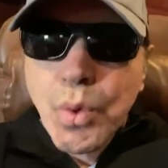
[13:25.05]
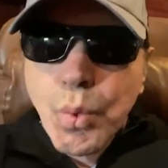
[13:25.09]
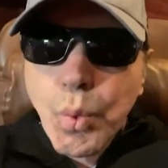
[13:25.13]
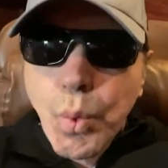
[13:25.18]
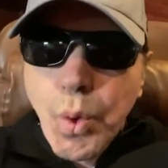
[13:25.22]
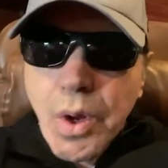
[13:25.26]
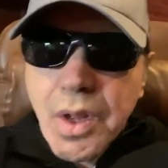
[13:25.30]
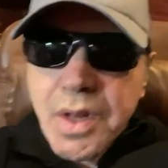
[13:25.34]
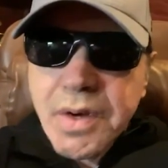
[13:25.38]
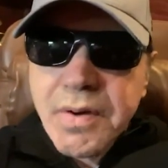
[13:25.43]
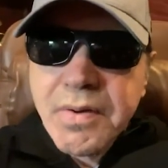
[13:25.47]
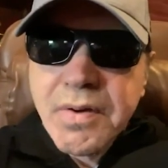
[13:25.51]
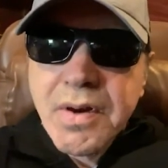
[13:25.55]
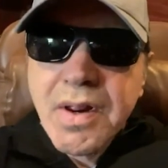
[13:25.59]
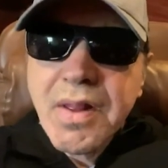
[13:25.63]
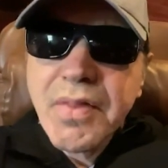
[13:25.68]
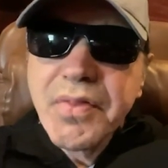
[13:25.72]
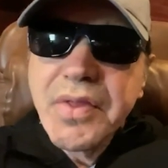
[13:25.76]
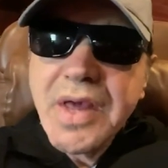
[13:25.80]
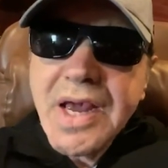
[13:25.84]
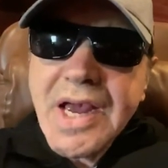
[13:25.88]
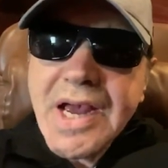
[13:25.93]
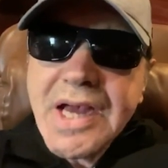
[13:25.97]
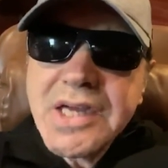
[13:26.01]
One,
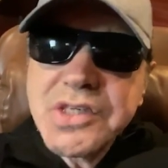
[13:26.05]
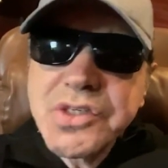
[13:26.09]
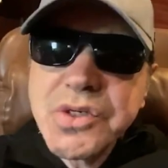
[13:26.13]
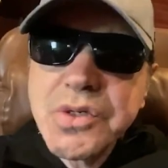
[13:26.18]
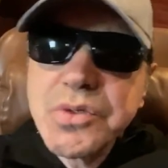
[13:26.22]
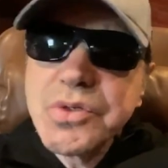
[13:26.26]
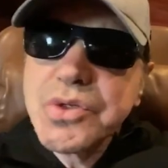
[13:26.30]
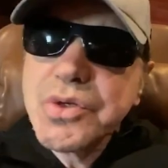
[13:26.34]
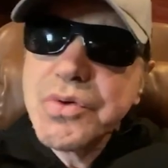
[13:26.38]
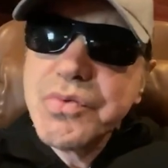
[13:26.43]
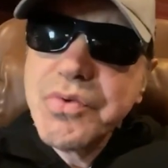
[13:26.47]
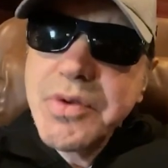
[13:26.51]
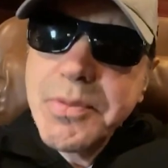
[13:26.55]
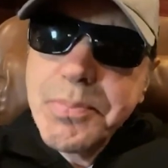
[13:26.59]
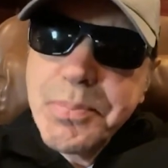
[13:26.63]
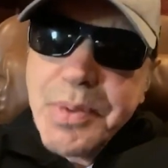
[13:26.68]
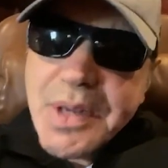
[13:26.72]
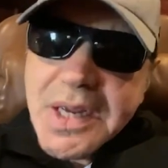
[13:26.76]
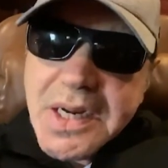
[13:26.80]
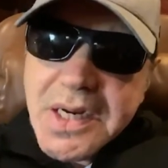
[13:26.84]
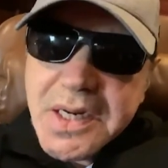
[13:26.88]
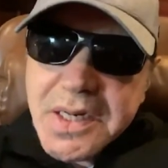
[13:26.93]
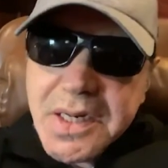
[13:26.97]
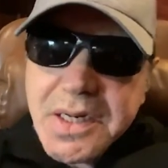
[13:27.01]
they ask you to
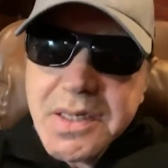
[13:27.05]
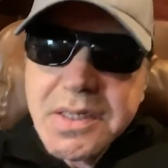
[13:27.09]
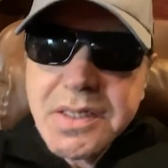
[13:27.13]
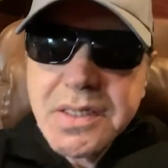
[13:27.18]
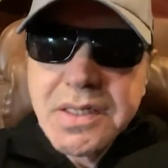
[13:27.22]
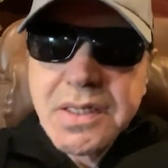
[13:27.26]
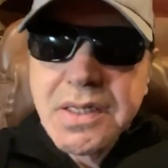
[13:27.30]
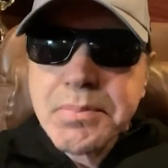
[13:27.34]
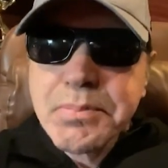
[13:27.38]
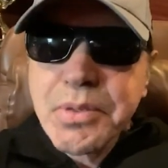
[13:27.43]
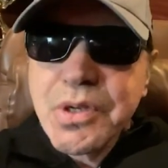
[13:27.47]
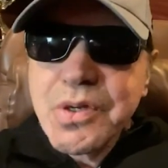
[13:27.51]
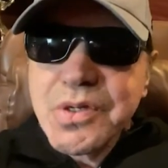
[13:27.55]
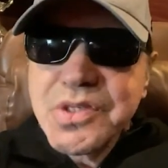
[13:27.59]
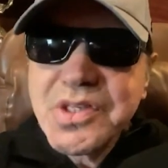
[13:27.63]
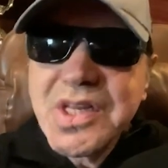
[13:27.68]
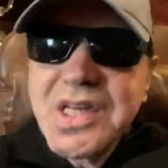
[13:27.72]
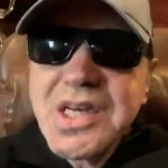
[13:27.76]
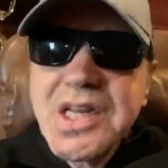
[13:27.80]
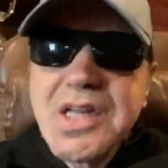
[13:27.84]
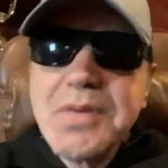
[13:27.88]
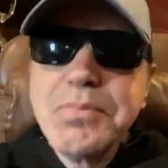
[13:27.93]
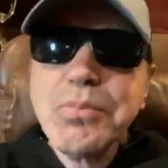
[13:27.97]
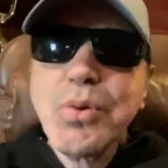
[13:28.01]
repeat it because
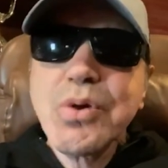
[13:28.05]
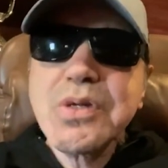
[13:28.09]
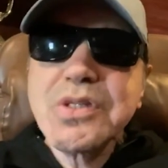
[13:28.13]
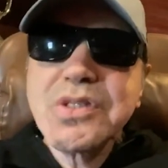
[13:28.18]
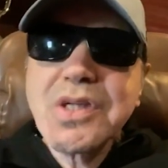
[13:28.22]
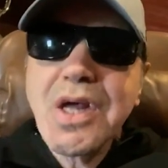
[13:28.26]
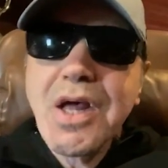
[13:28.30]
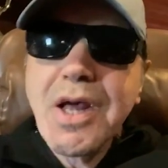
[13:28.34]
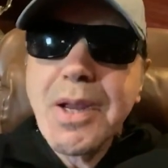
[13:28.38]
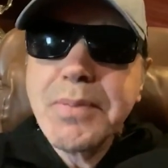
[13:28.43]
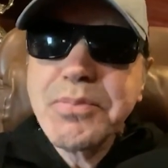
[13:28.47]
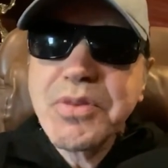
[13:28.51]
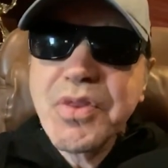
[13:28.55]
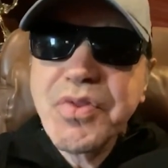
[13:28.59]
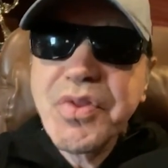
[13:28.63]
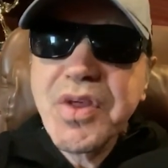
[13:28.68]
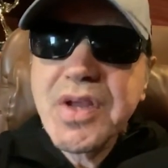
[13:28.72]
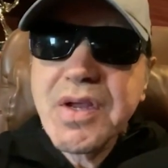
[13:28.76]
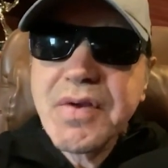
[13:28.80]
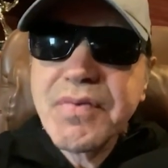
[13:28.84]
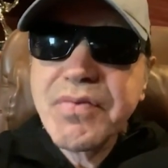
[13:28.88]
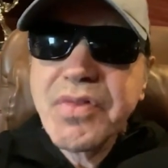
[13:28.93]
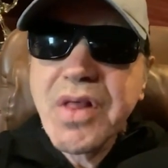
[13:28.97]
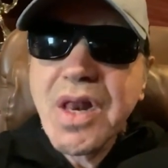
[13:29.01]
they need more time to
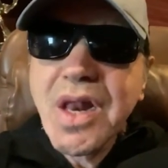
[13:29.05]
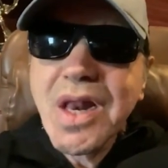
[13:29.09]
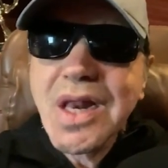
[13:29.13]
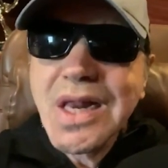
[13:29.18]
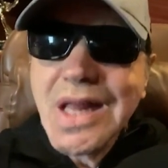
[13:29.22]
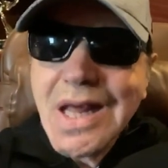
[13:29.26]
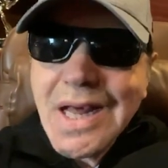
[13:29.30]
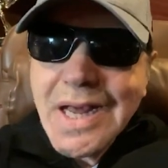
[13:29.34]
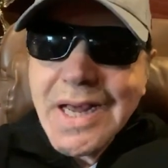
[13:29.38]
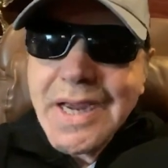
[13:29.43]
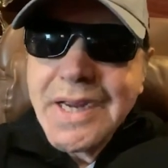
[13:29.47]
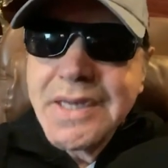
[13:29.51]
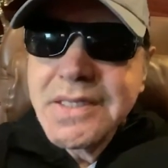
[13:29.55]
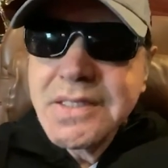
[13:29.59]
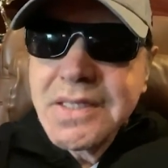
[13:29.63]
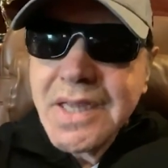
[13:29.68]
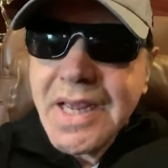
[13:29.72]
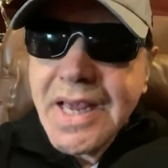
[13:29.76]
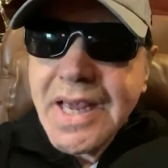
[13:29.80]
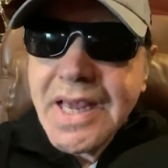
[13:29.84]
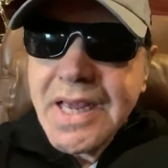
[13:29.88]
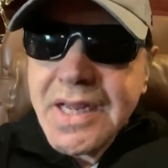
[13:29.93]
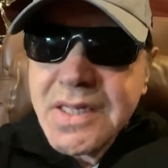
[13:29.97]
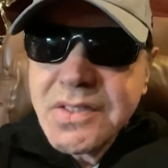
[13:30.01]
think of the lie
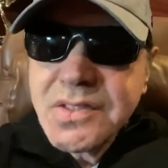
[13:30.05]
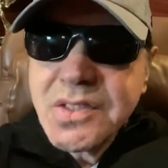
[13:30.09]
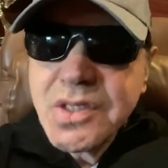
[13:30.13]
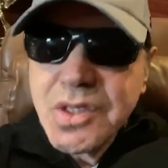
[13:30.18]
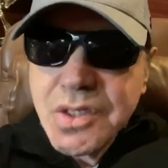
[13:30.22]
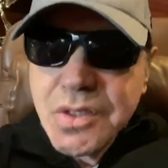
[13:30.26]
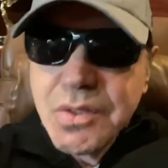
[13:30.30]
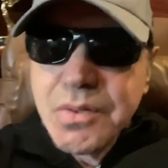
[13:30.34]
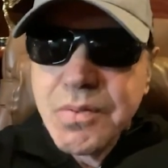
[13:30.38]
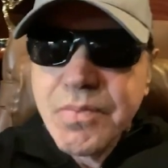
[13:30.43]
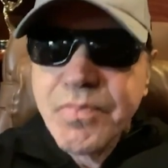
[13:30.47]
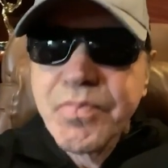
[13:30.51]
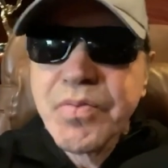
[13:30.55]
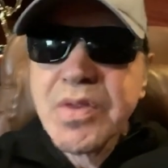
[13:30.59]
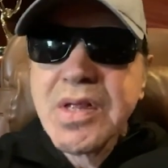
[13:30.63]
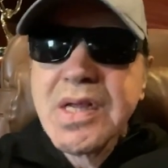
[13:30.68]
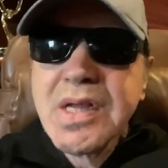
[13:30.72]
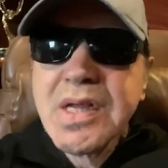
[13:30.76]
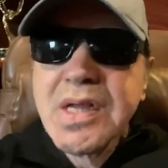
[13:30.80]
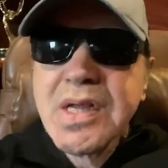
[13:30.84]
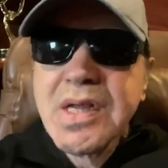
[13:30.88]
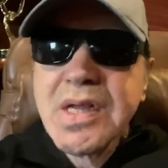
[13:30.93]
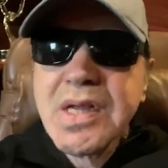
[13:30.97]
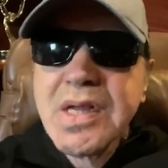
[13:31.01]
to answer you.
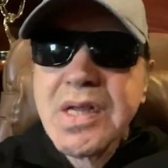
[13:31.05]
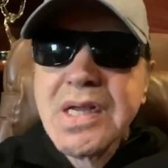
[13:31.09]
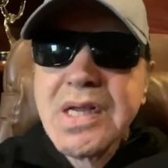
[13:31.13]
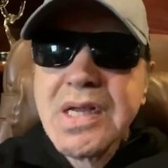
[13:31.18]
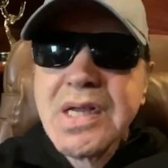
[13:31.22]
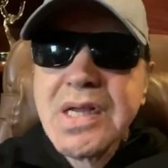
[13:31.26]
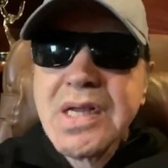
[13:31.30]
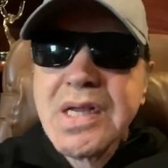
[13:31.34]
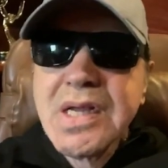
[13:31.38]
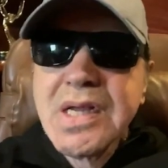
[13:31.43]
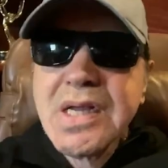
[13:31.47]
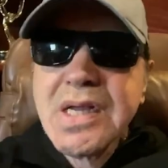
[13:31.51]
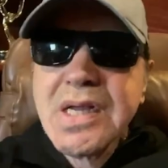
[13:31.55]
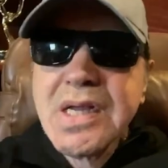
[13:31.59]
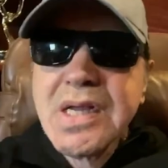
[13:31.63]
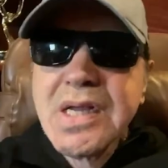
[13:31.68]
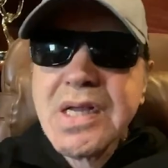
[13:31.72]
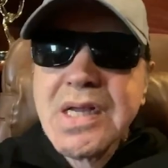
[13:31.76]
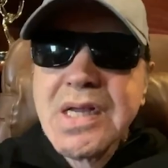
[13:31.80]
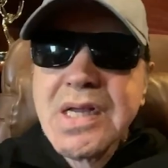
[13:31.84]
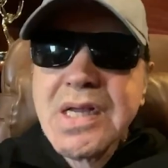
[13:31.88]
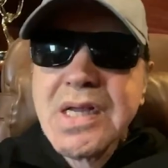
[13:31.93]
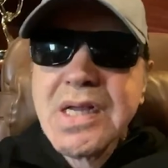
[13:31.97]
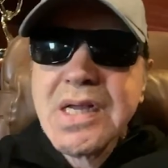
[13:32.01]
Not to tear your shirt.
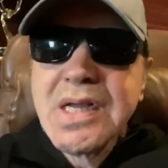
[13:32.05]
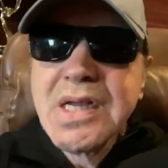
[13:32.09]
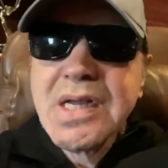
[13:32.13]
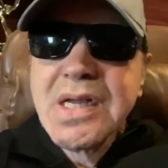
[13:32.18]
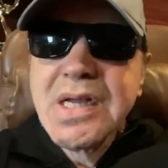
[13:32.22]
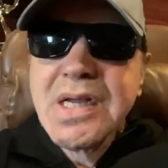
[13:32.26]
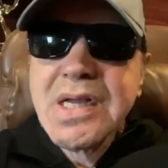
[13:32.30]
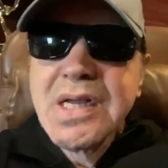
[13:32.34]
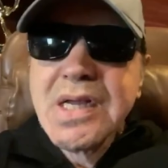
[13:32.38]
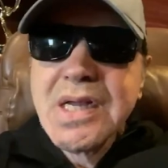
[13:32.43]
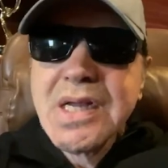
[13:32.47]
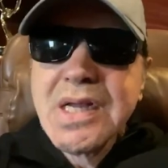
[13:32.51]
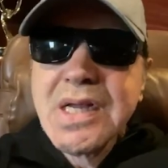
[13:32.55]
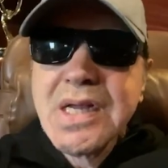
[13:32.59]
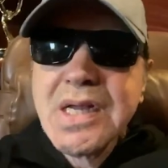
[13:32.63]
Why?